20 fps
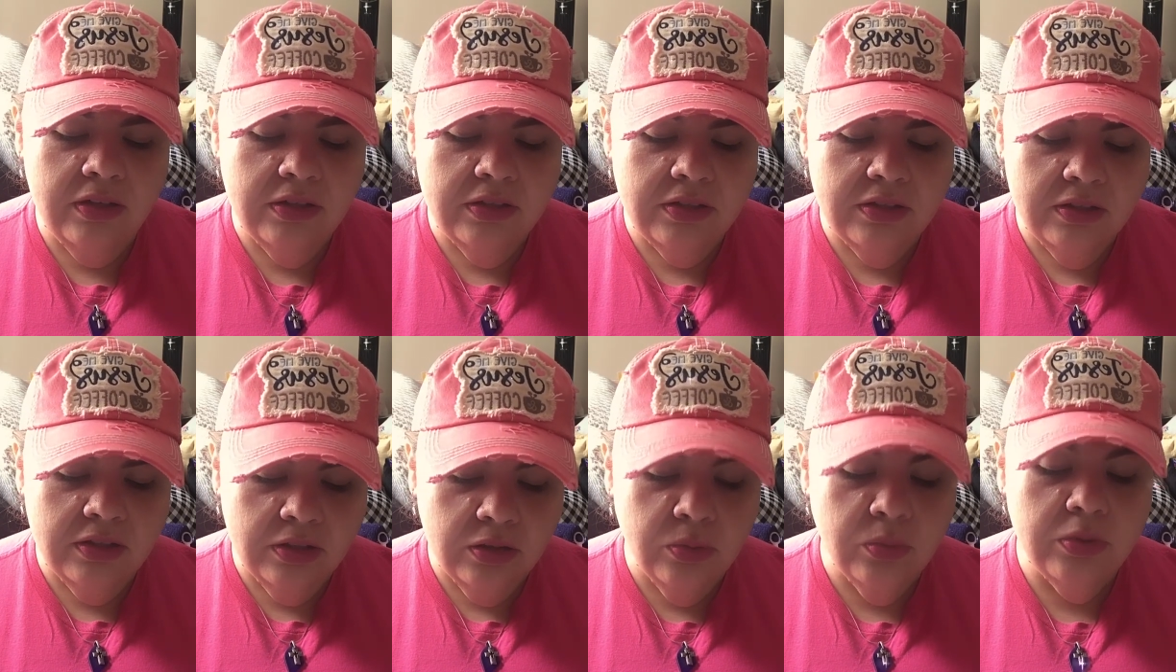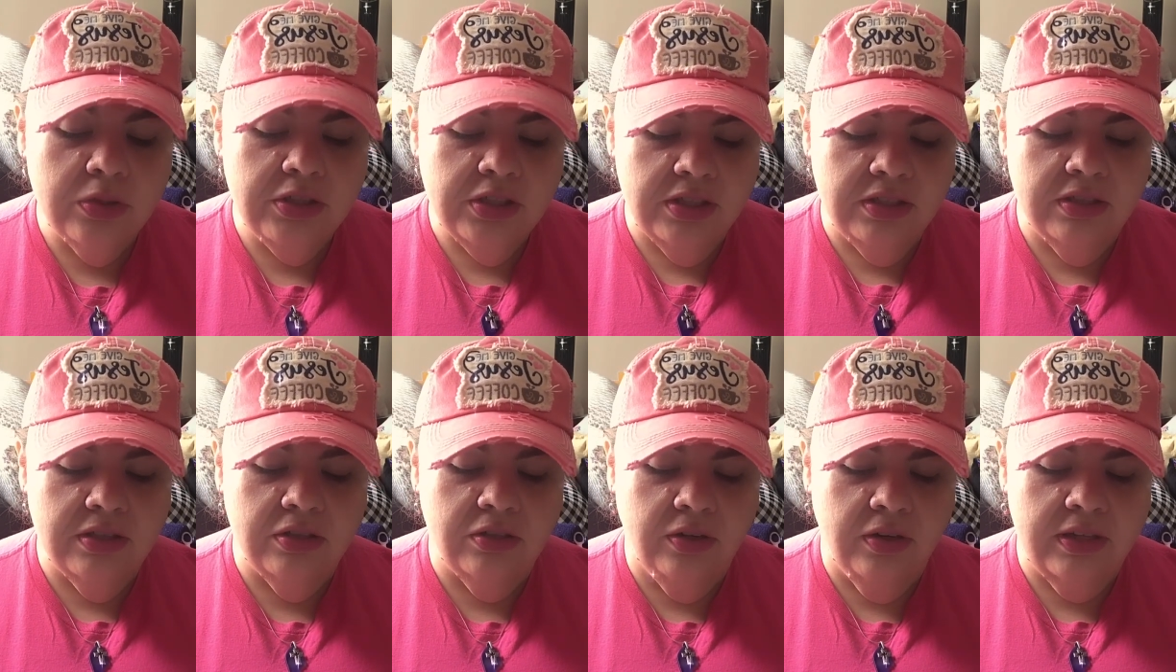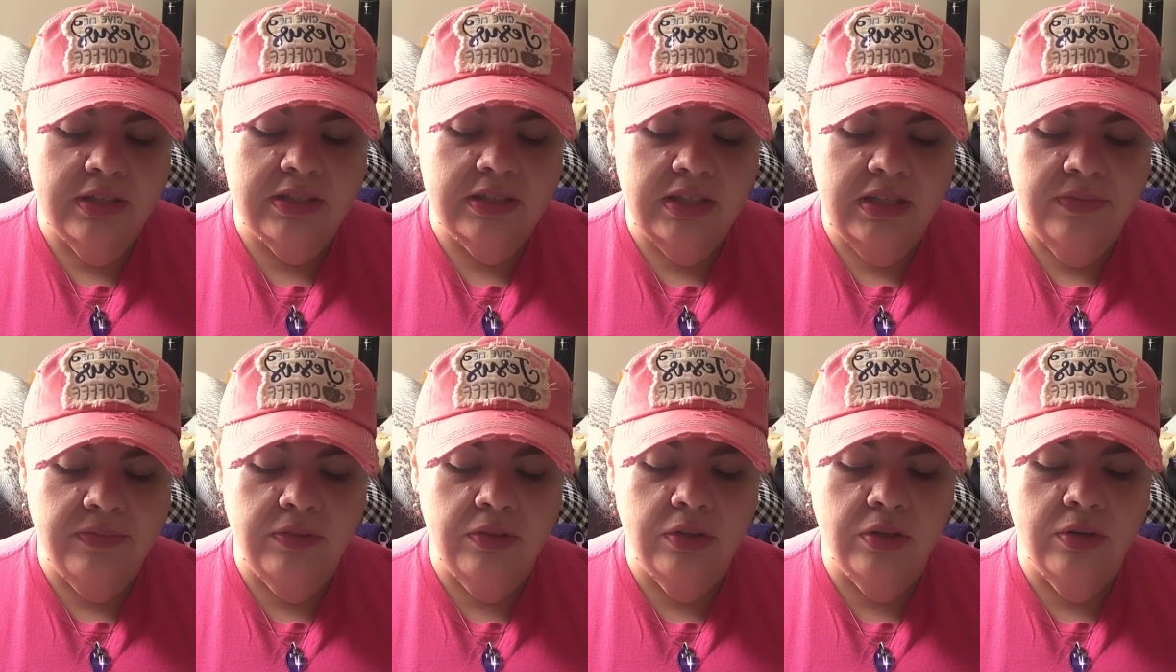the Lord Jesus Christ, give
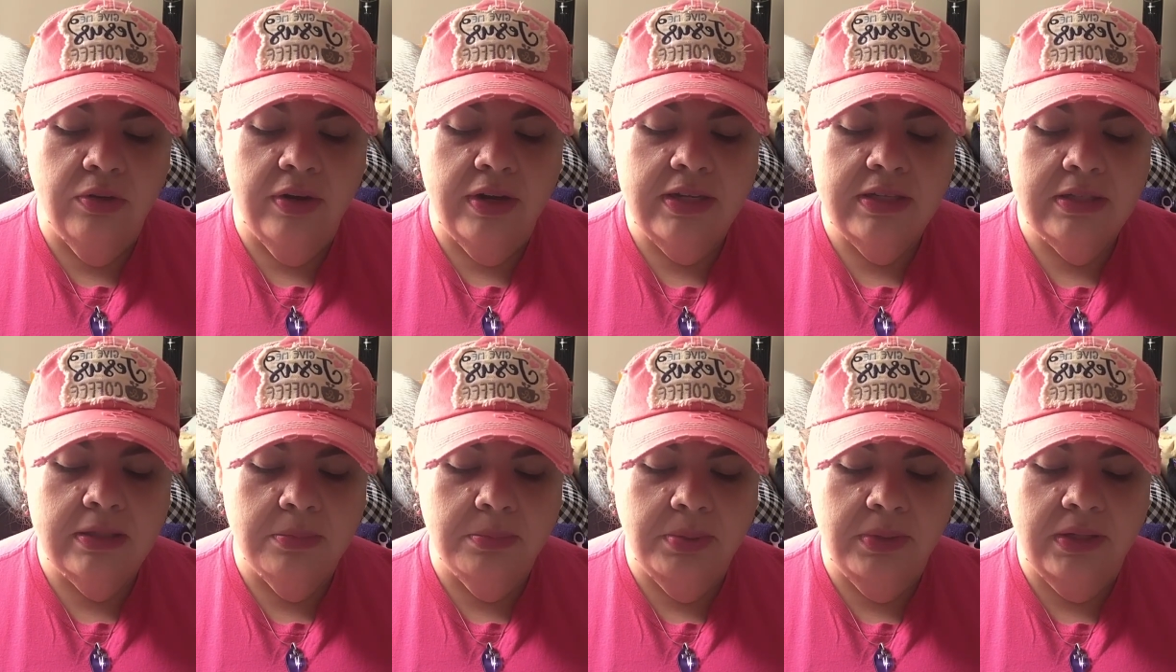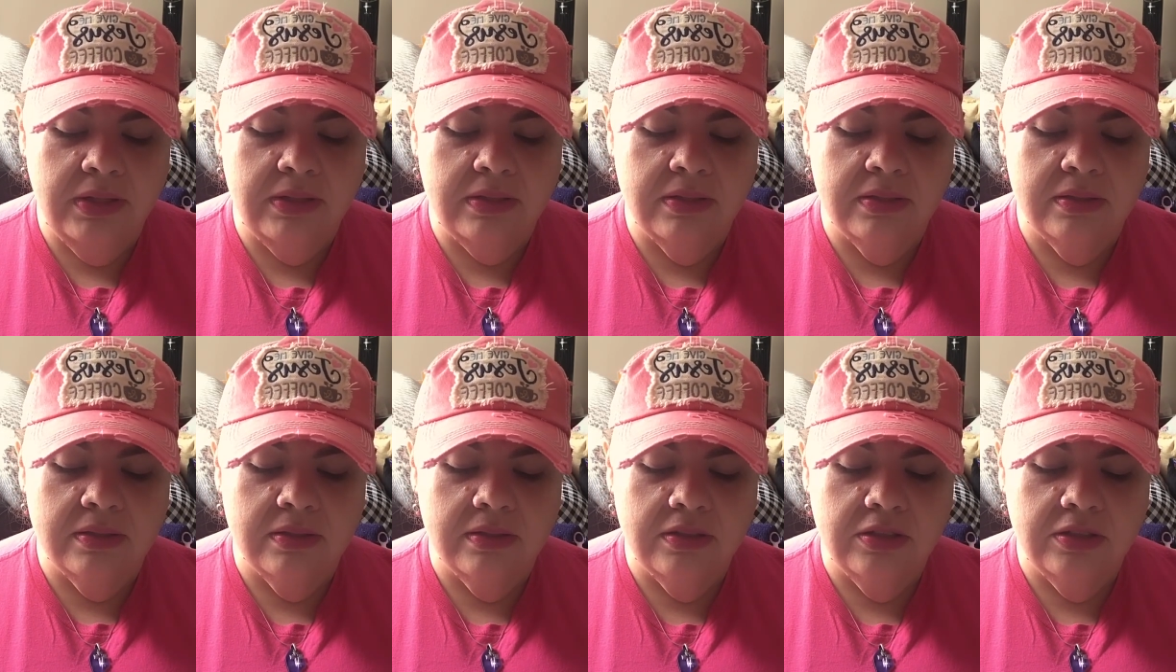you the grace and peace.